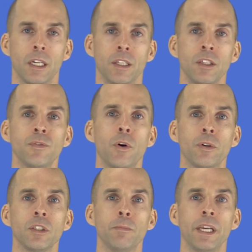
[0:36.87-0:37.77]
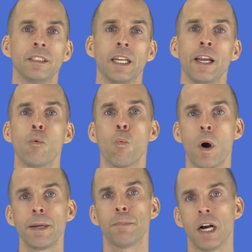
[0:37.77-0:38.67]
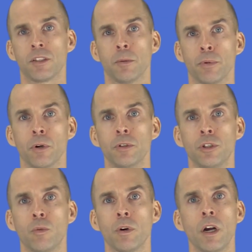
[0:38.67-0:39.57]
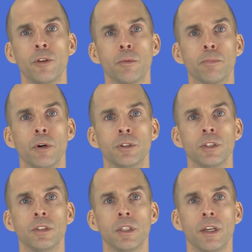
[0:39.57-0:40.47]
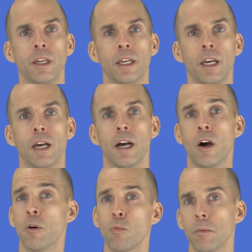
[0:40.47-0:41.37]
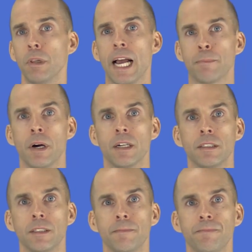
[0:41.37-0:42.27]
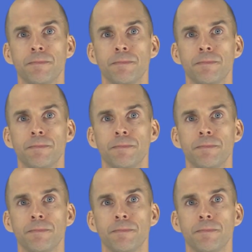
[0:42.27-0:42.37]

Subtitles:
This focus makes it a white box approach, where other approaches are more black box.